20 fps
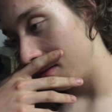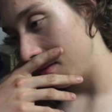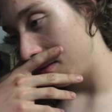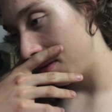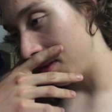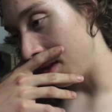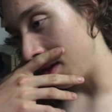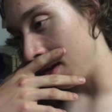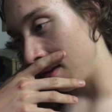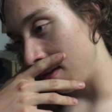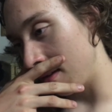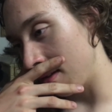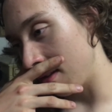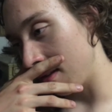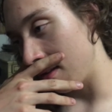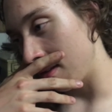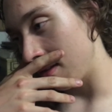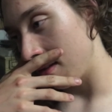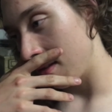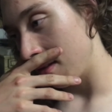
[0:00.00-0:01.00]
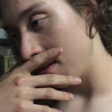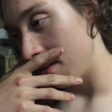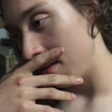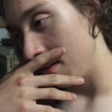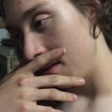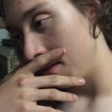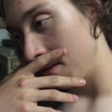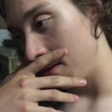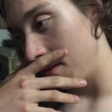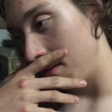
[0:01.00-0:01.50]
things
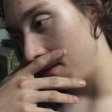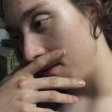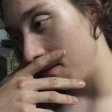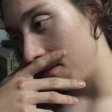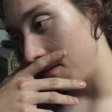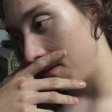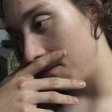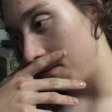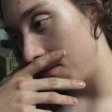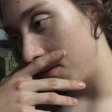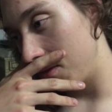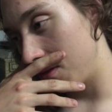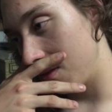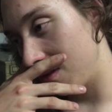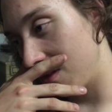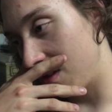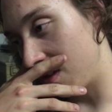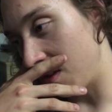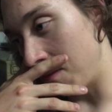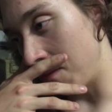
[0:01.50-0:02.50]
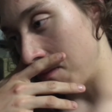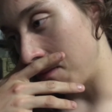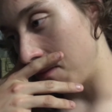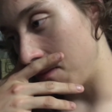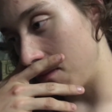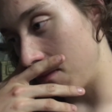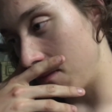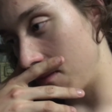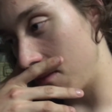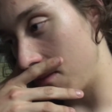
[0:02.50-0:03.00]
to
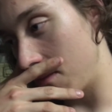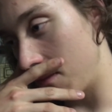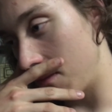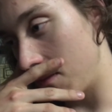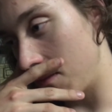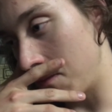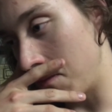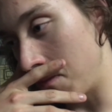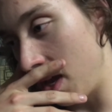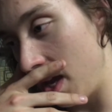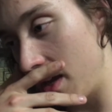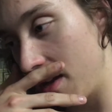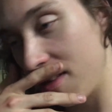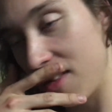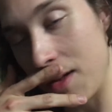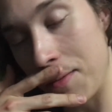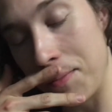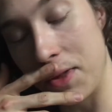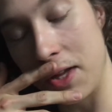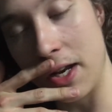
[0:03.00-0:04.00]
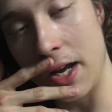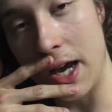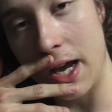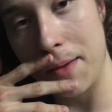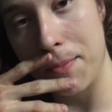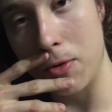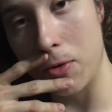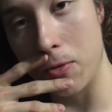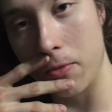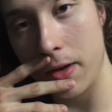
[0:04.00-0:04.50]
make something
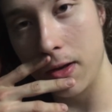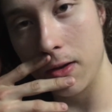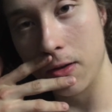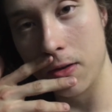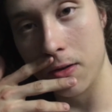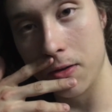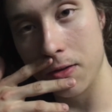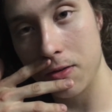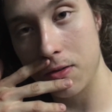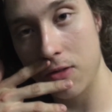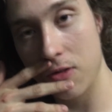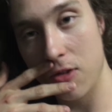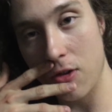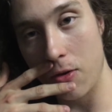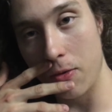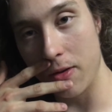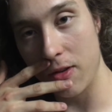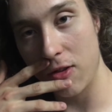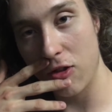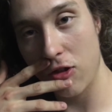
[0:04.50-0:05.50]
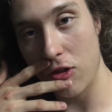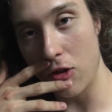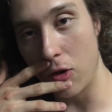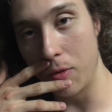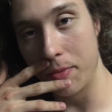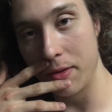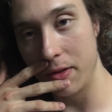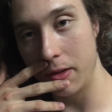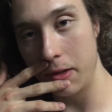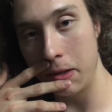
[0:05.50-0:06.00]
hyper real, so it's so
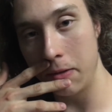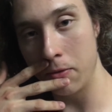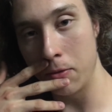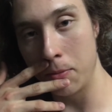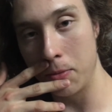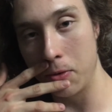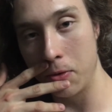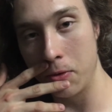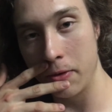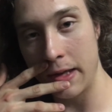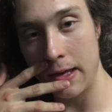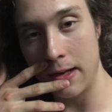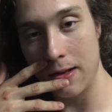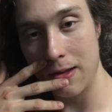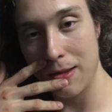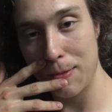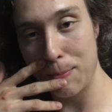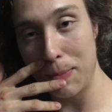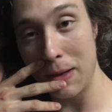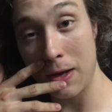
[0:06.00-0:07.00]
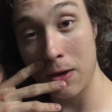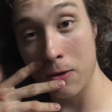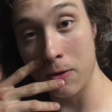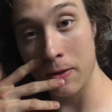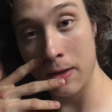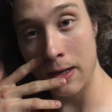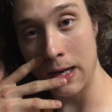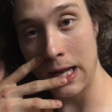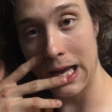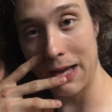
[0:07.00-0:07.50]
believable that it's better
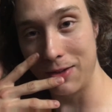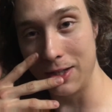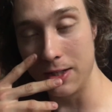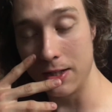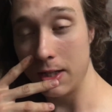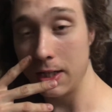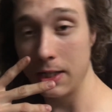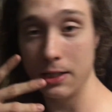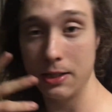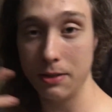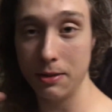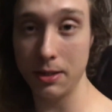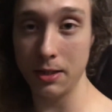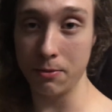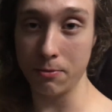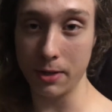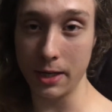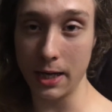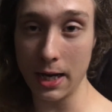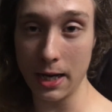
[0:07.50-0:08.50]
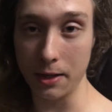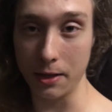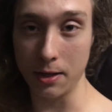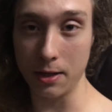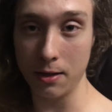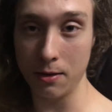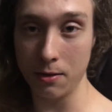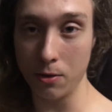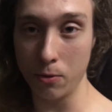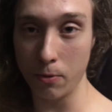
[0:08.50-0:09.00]
than having done it in
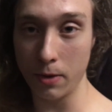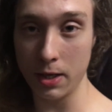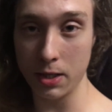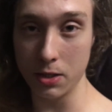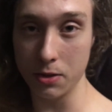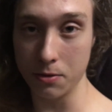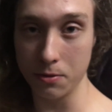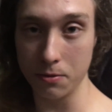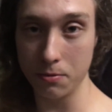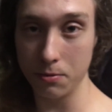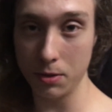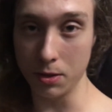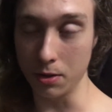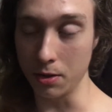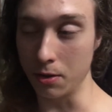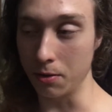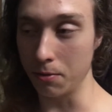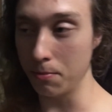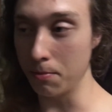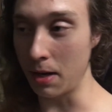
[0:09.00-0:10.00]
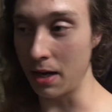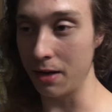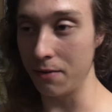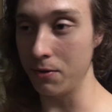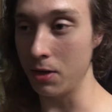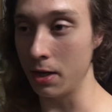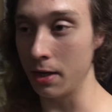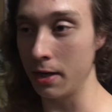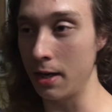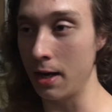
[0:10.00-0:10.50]
reality the way you might have
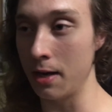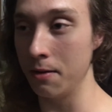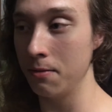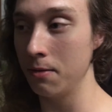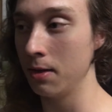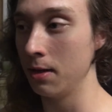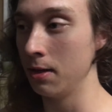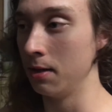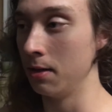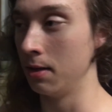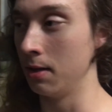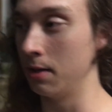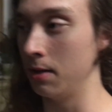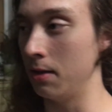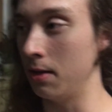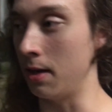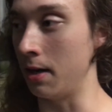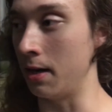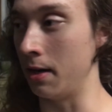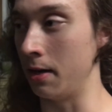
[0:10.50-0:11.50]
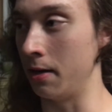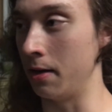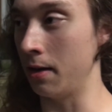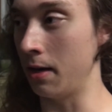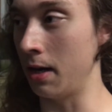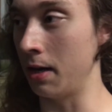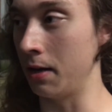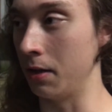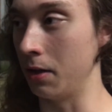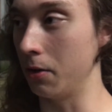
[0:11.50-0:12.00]
done it
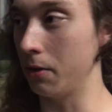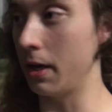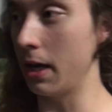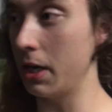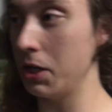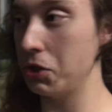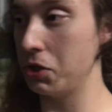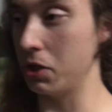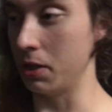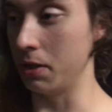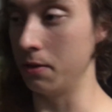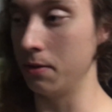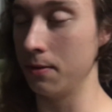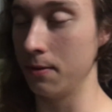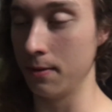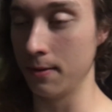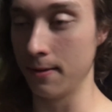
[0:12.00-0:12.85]
on location.